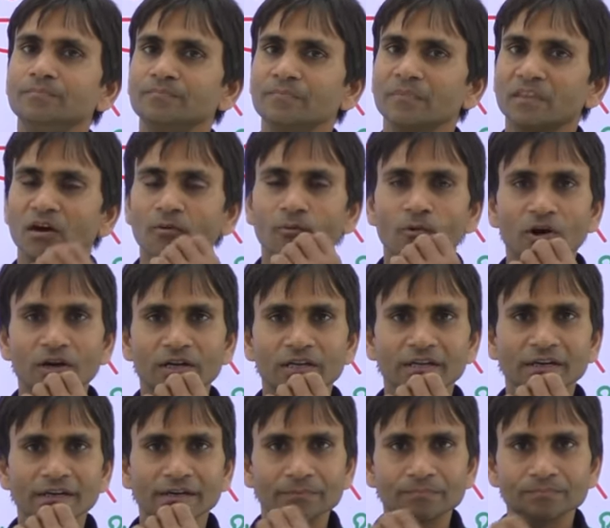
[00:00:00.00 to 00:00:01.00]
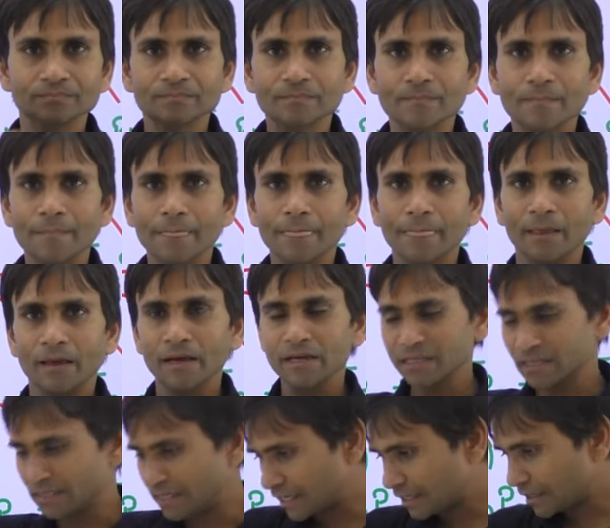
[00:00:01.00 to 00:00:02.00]
the water is
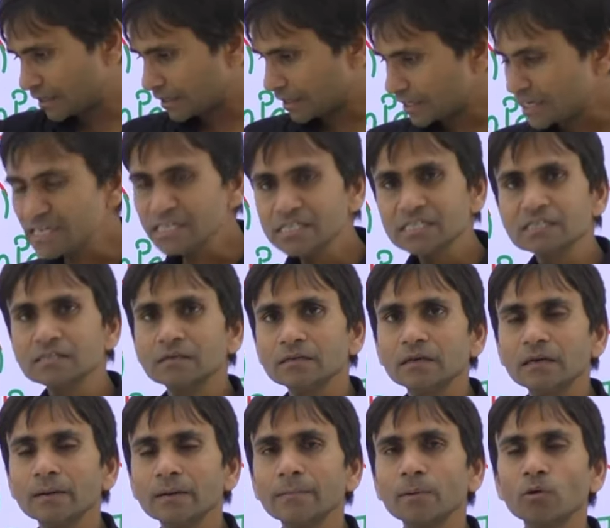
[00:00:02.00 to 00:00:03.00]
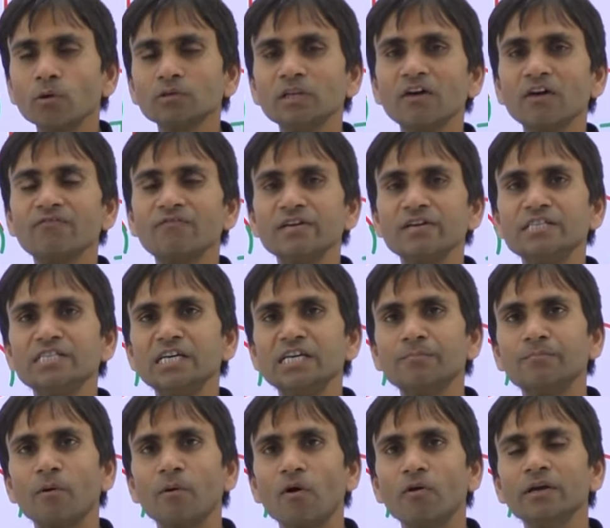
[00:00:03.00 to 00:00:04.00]
decreased below the freezing
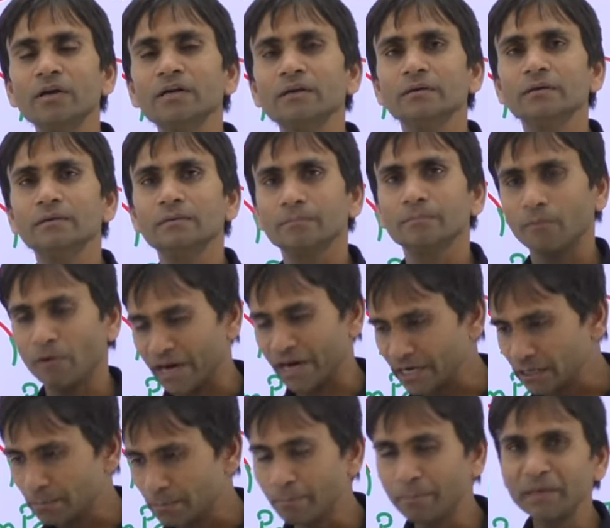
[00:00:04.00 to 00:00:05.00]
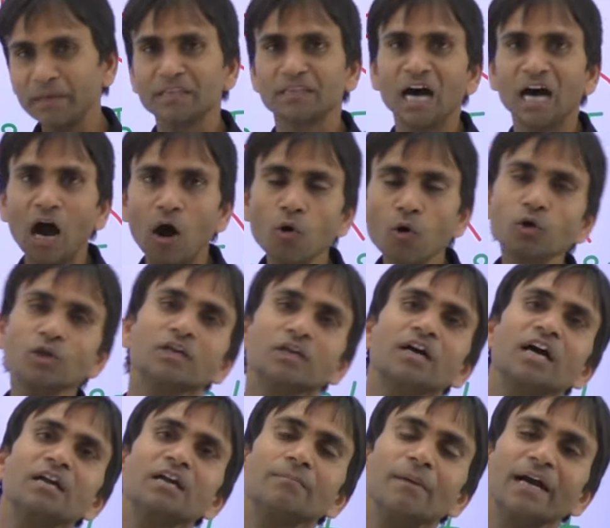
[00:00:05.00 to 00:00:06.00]
point without
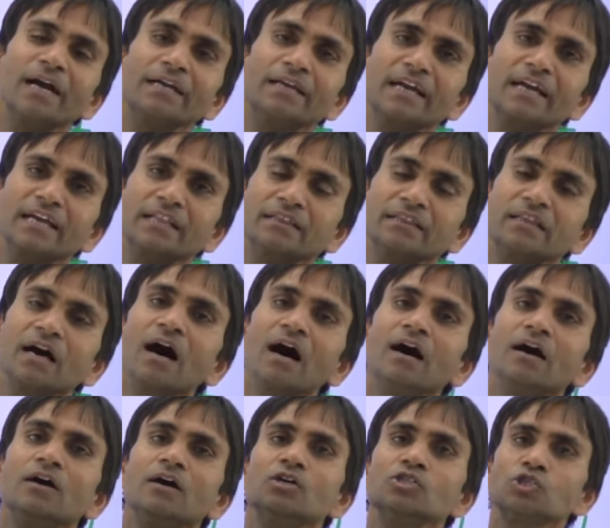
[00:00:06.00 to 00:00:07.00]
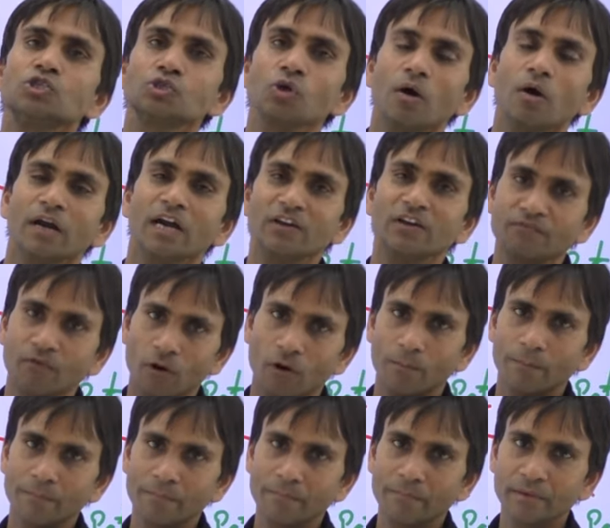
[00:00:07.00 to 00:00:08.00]
converting in the solid
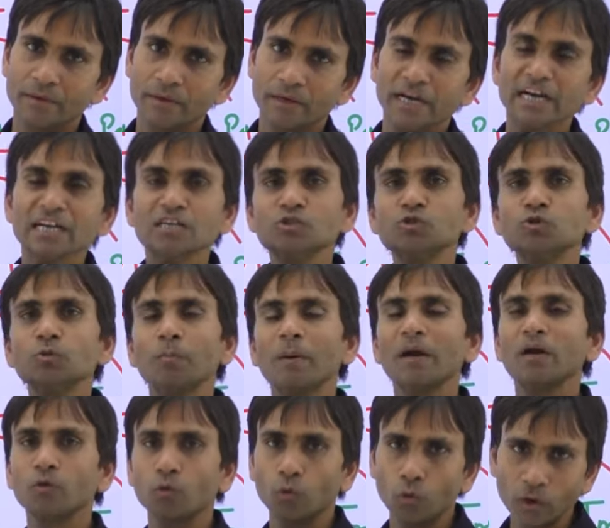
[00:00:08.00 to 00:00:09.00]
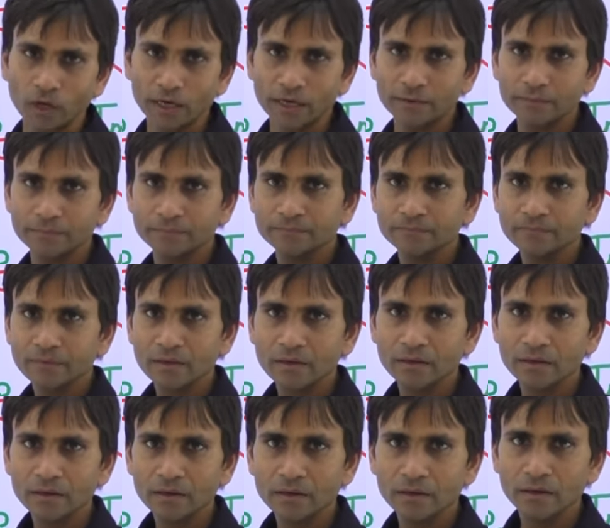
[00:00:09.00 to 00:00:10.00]
form. It's supercooled,
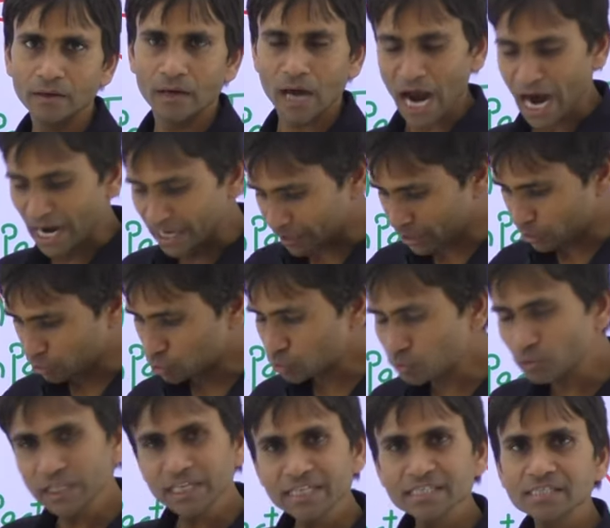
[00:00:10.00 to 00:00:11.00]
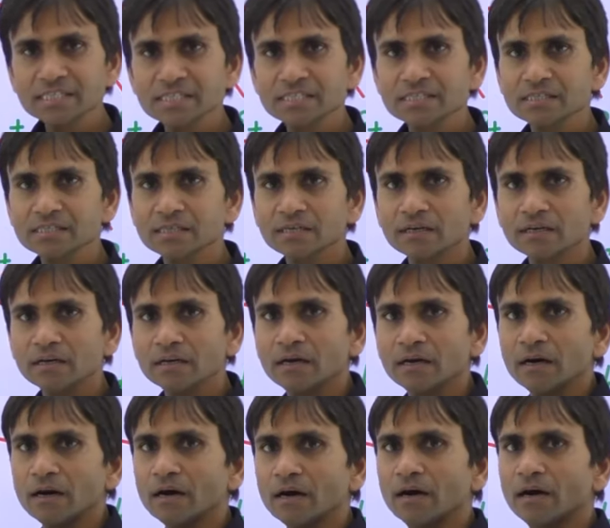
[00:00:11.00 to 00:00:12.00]
and due to this
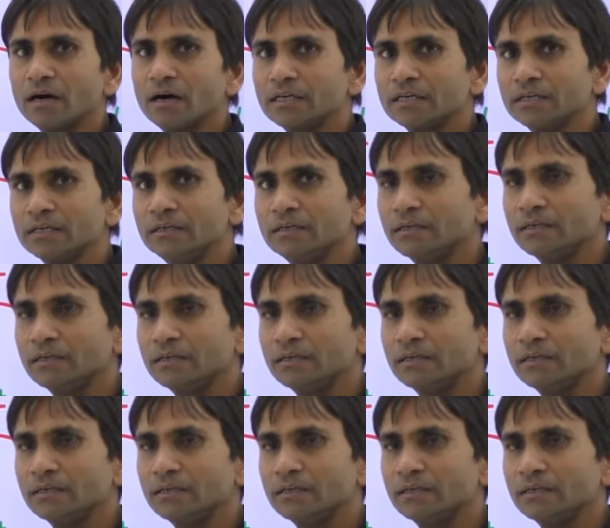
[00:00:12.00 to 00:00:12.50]
the